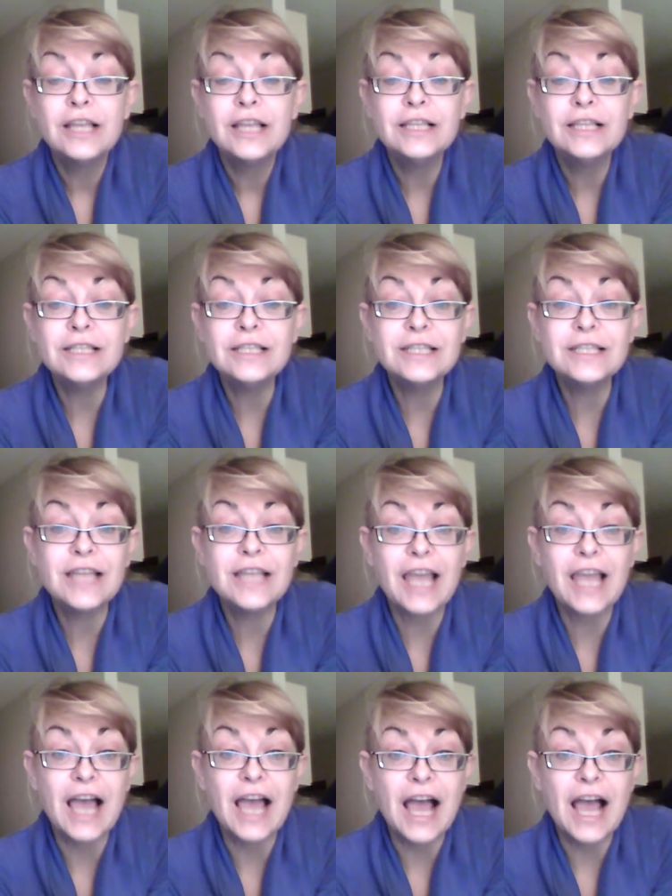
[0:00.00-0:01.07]
This is a
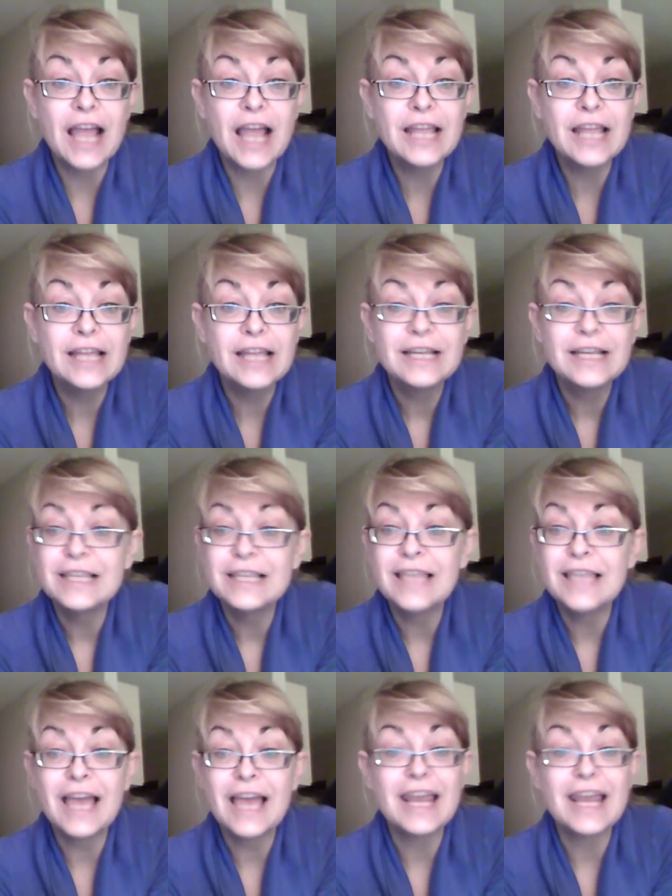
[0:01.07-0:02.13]
guy
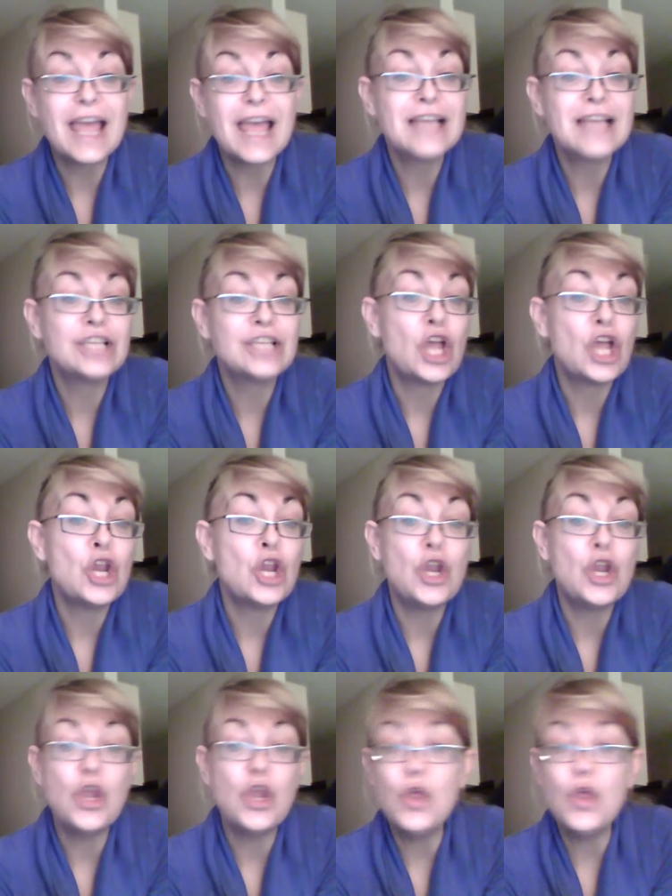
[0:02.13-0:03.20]
that has
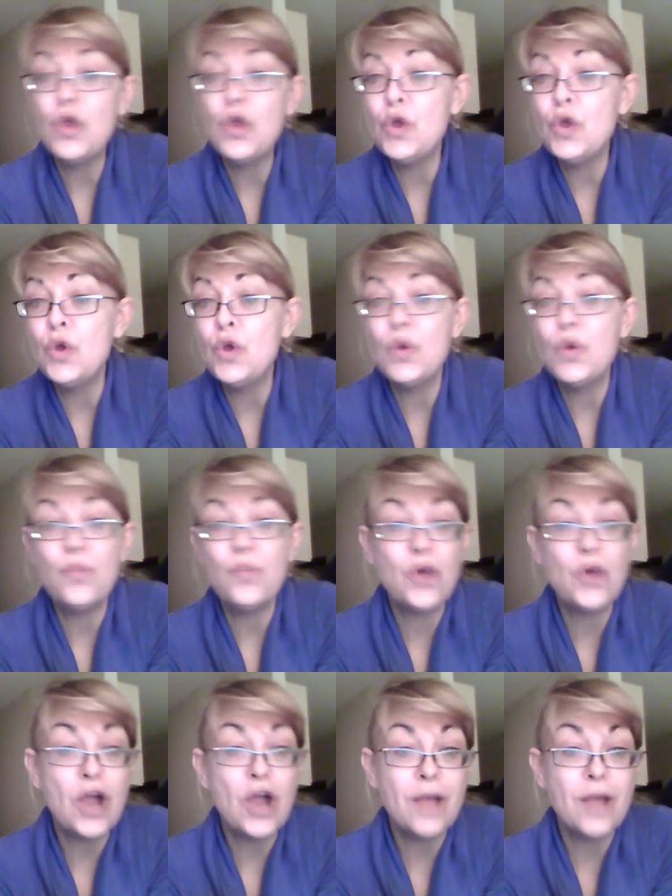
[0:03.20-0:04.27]
no
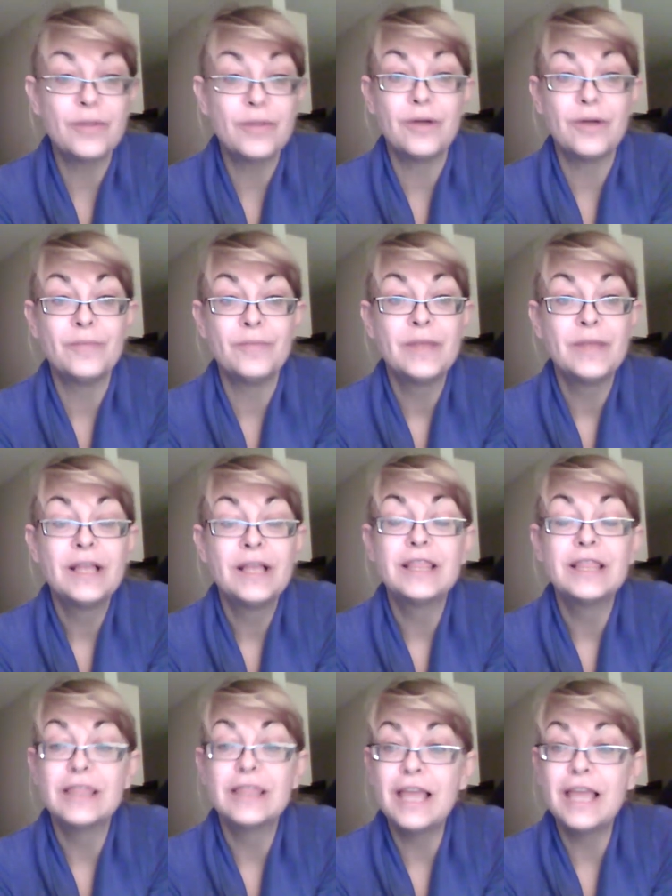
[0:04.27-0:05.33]
problem
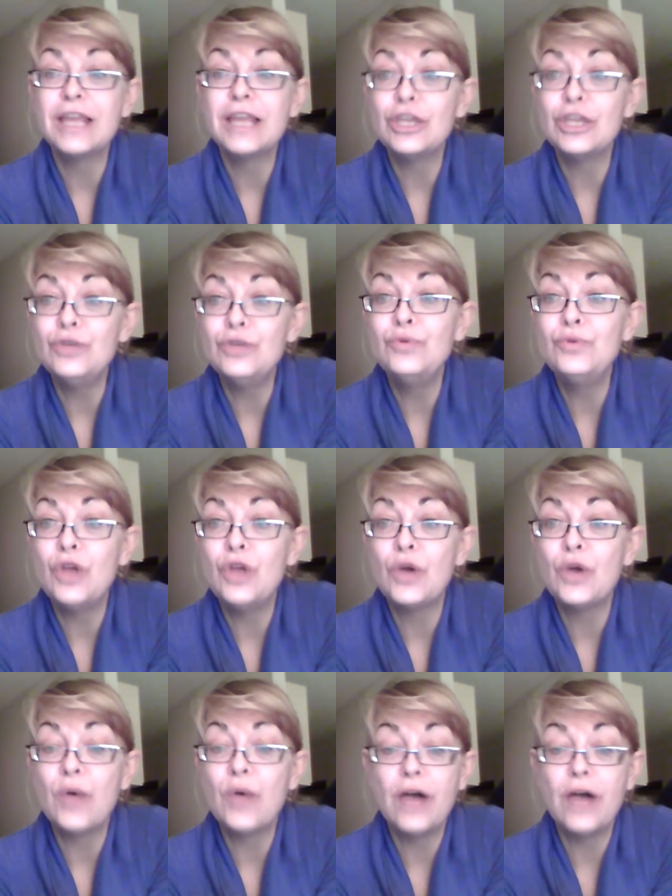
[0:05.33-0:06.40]
letting you
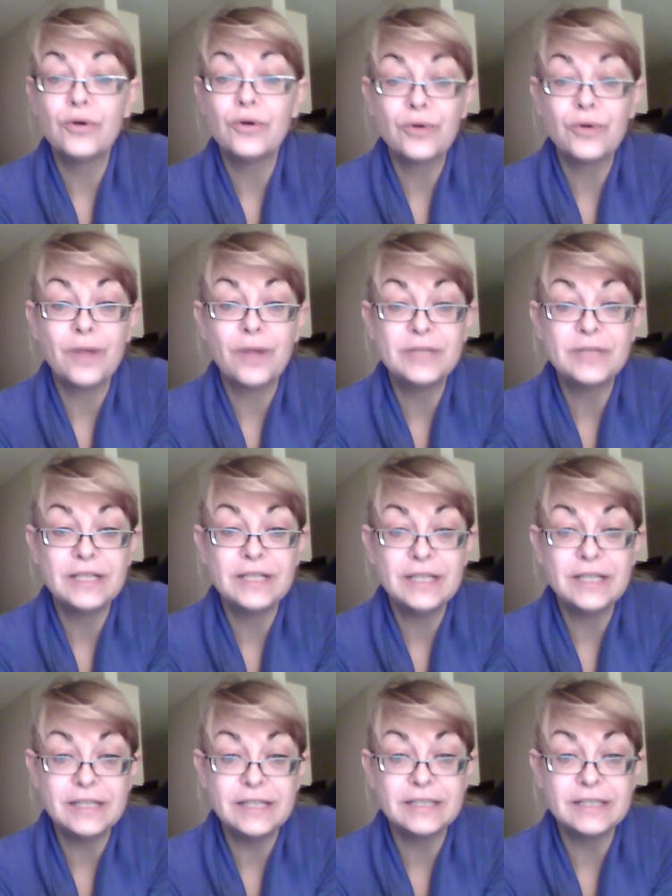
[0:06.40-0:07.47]
know how corrupt he
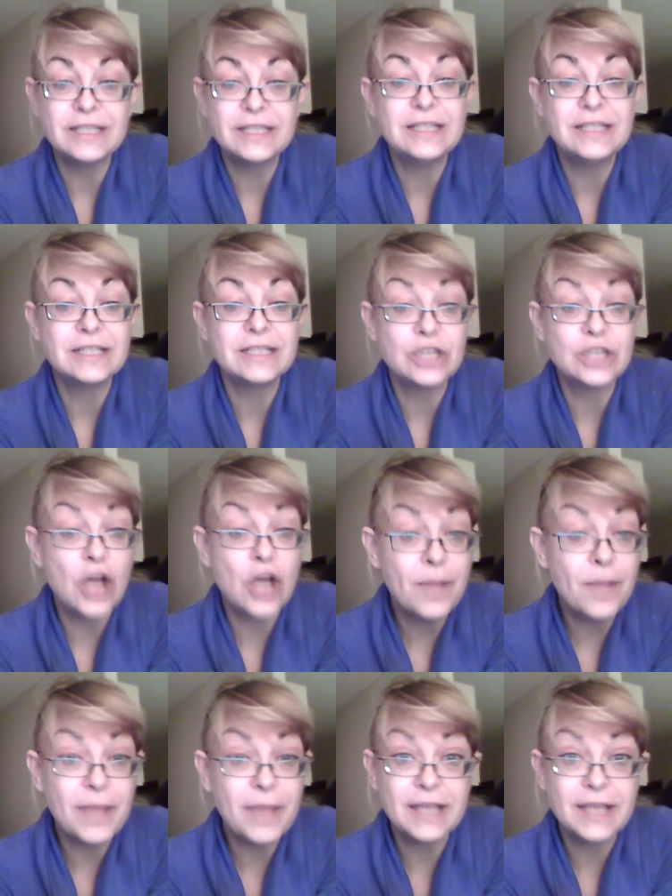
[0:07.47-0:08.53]
is. He does
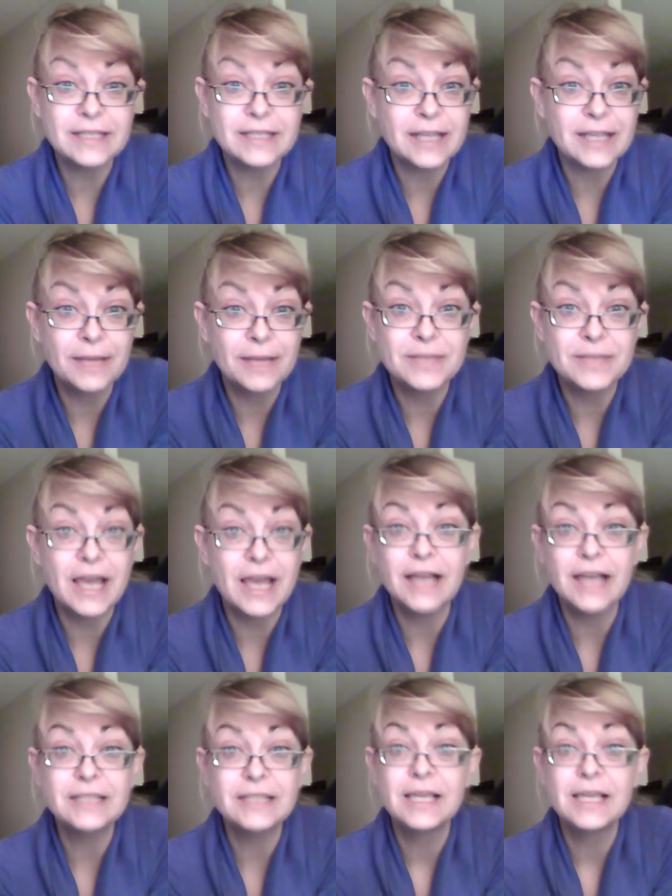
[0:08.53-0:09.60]
not pay his income
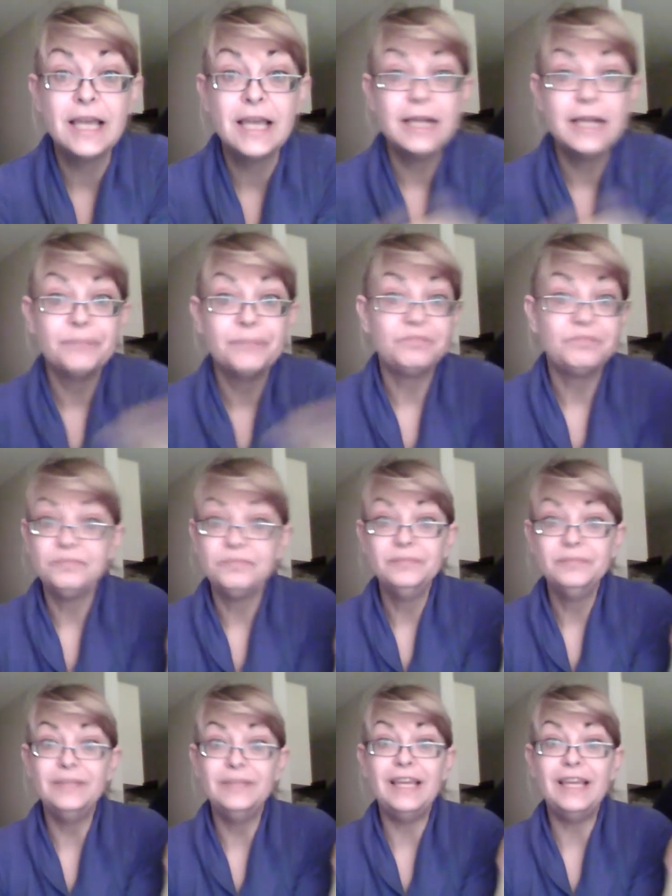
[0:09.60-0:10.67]
tax.
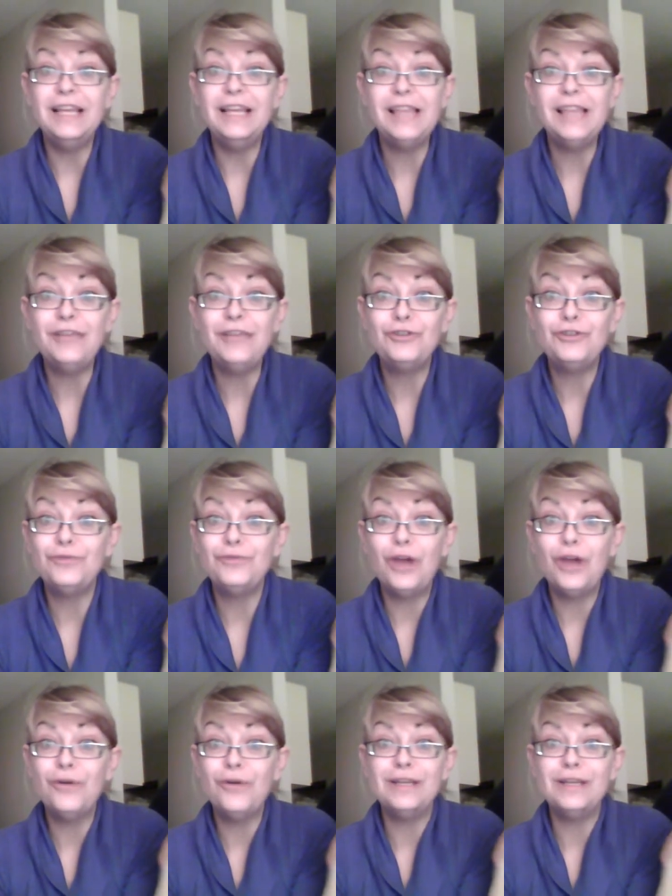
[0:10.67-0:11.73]
He lets you
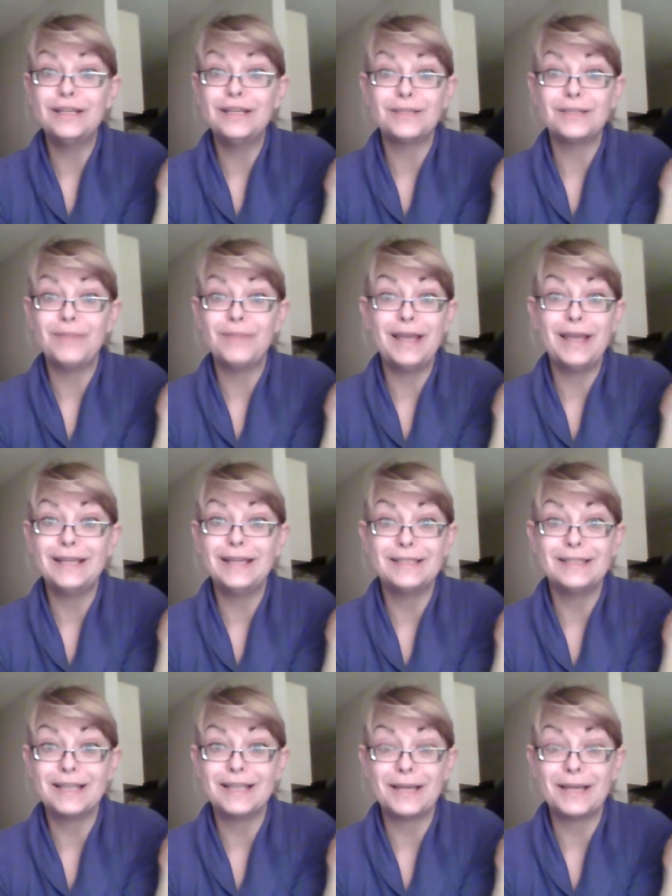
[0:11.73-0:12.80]
know he doesn't pay
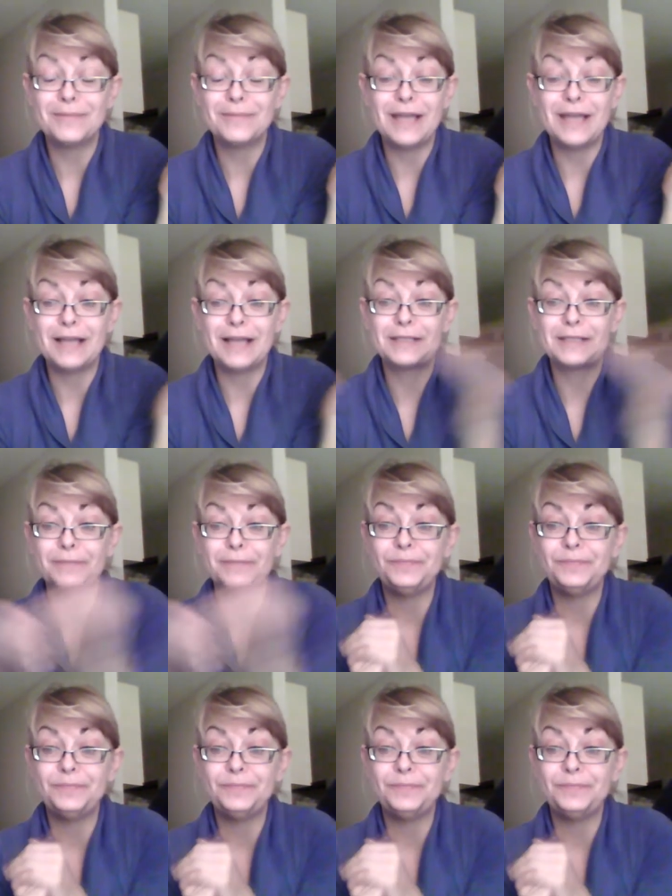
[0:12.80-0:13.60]
his income tax.